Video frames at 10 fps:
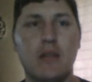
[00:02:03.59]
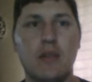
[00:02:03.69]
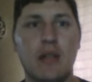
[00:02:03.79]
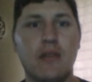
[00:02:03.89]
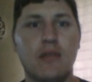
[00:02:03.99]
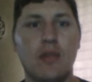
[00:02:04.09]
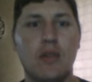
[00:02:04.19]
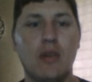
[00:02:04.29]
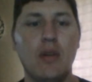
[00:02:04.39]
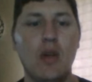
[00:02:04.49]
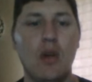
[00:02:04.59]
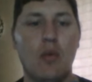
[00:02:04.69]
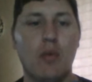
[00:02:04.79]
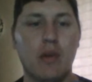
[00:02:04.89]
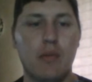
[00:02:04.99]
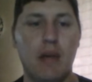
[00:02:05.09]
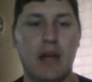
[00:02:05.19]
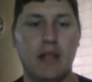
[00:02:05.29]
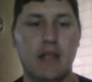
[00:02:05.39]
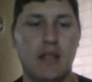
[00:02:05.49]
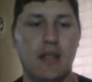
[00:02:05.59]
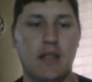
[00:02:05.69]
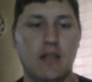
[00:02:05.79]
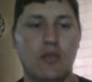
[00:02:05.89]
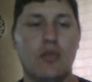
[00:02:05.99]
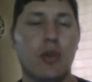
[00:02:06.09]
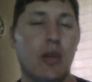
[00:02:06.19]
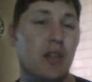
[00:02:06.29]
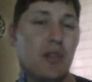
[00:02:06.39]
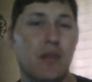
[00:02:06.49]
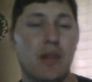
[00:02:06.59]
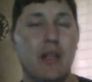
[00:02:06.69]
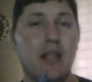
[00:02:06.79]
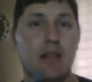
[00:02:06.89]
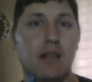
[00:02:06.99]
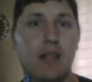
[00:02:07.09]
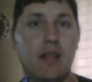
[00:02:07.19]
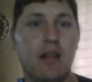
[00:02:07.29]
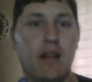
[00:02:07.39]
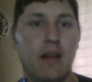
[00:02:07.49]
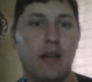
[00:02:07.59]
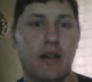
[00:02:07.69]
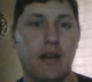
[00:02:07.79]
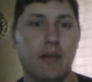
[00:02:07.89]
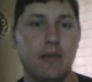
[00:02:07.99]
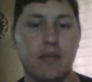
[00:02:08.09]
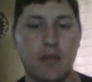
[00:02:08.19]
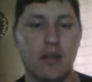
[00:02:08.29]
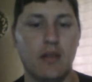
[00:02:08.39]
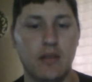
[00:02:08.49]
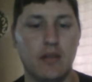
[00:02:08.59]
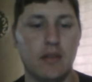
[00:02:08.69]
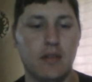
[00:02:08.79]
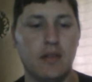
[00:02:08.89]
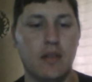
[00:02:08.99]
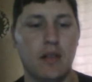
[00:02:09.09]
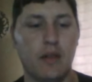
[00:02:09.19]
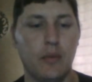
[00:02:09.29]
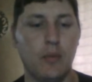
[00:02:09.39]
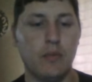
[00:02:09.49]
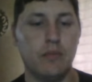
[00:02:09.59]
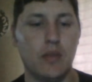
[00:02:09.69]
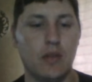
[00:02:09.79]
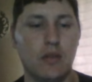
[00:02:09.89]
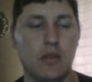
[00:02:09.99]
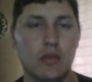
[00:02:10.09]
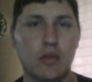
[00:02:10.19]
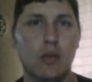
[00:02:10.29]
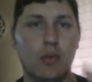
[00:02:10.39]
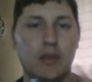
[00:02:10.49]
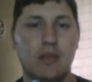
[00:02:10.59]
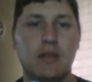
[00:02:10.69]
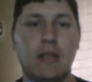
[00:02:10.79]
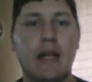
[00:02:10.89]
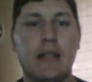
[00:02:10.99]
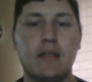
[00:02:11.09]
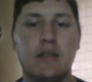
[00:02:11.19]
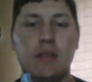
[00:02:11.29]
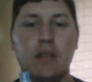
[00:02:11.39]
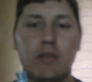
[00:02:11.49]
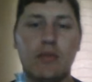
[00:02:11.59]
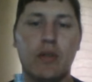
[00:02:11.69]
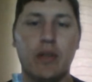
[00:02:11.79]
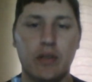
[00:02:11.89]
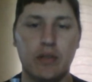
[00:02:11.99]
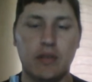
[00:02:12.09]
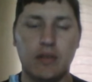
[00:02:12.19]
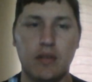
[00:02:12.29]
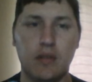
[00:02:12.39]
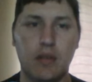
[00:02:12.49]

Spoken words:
don't have to worry about it getting crushed very easily. The Druga was nice as far as